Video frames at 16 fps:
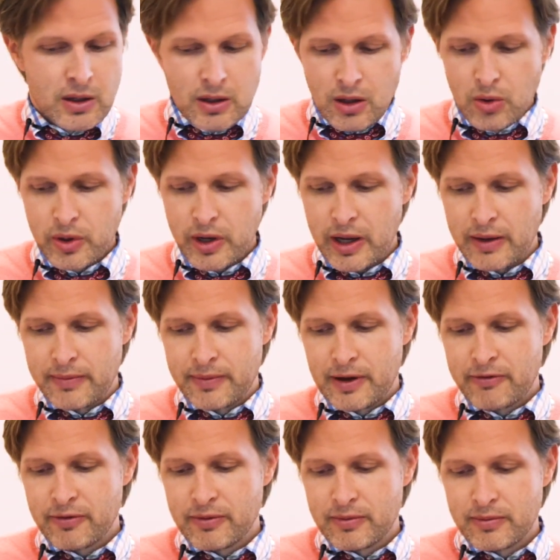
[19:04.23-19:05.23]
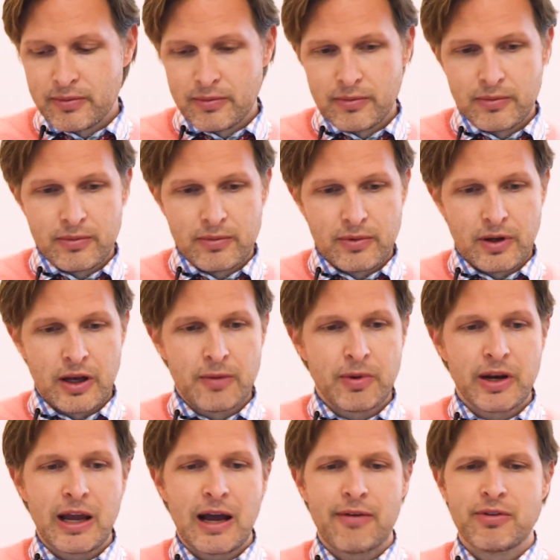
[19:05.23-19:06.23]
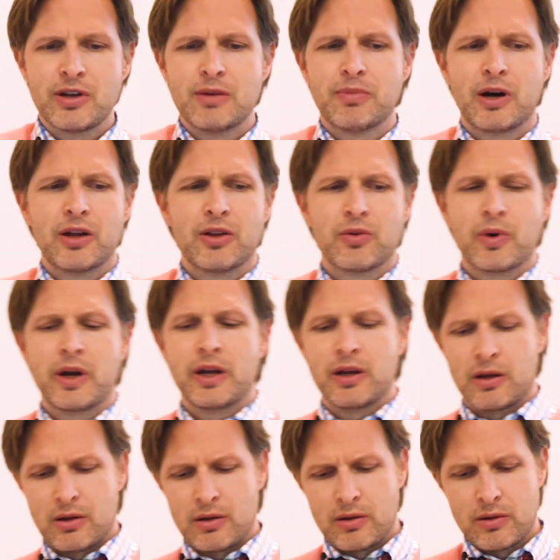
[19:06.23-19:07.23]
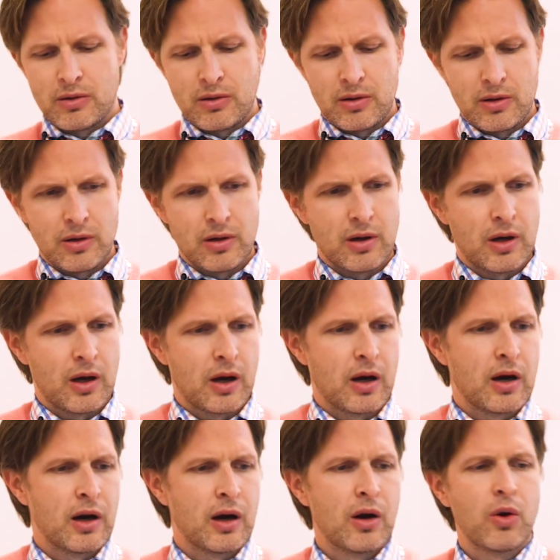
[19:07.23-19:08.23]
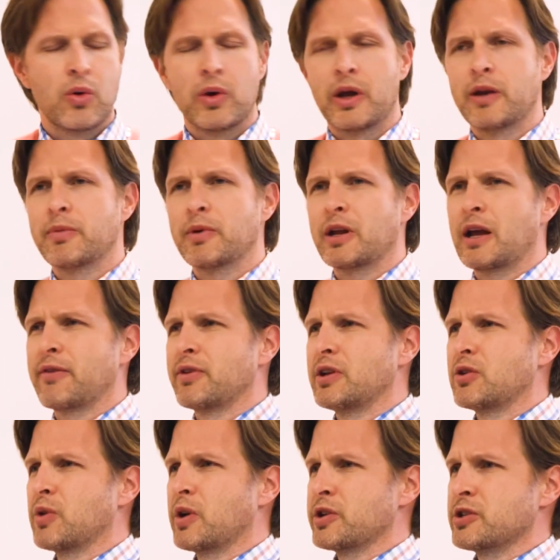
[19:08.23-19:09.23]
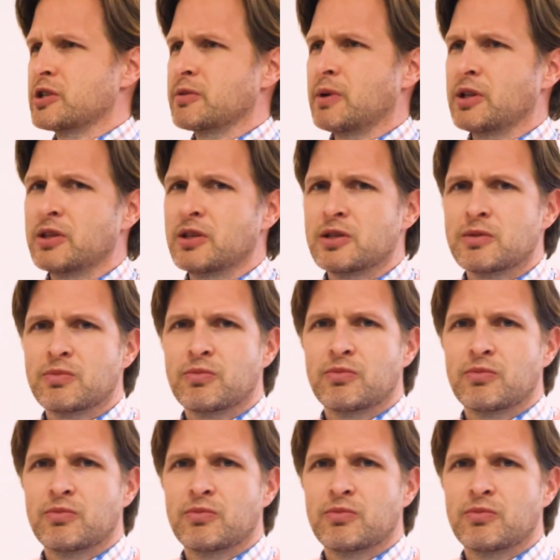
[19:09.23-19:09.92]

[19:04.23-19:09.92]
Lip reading: Okay. Anybody have any, by the way, anybody have any questions about this?